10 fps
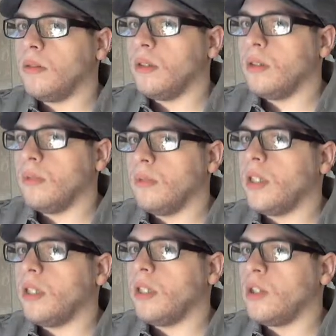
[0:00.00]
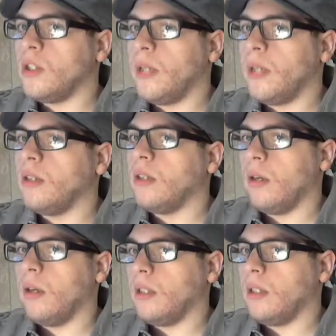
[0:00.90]
Regina, she's playing along a
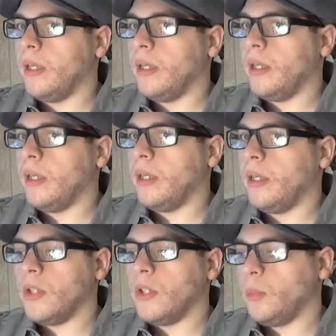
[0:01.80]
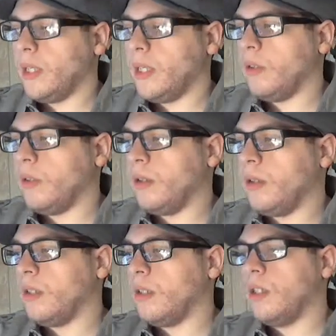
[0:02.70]
little bit. Regina's playing along because
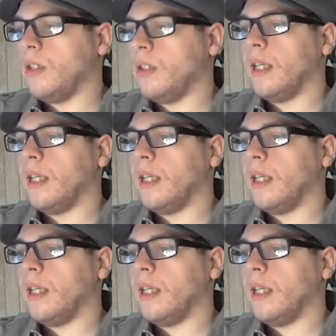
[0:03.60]
she's like,